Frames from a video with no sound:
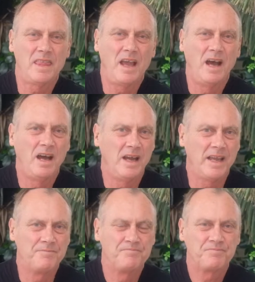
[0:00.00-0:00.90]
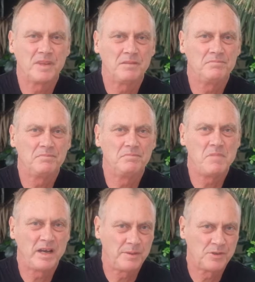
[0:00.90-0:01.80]
Hi,
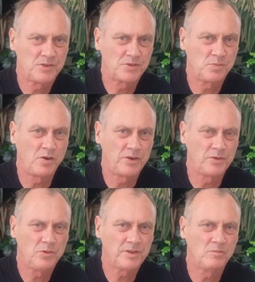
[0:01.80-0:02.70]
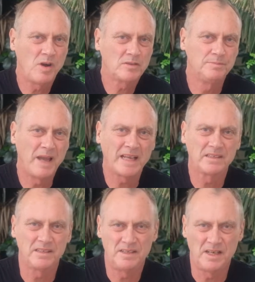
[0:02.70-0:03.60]
my name is Warren North and welcome back
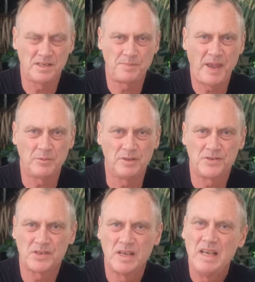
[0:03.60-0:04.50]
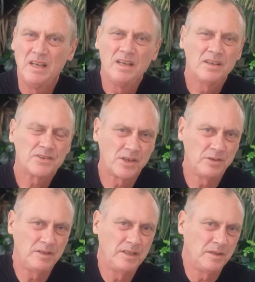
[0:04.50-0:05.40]
to Tennis Backwards.
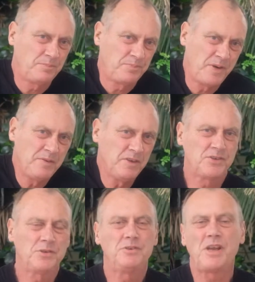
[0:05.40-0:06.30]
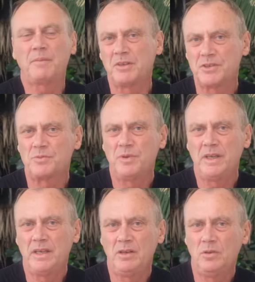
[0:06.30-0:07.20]
So in the previous two chapters
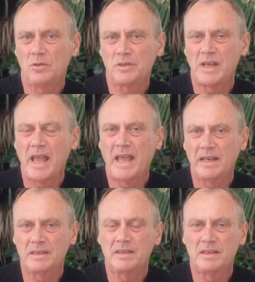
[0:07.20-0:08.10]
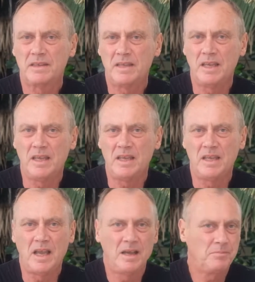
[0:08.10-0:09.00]
we looked at
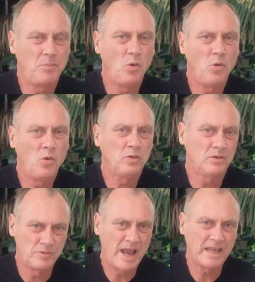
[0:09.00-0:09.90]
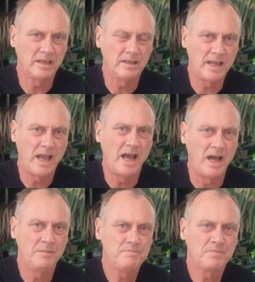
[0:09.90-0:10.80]
the ball, the racket and the
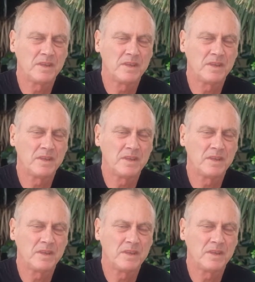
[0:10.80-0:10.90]
arm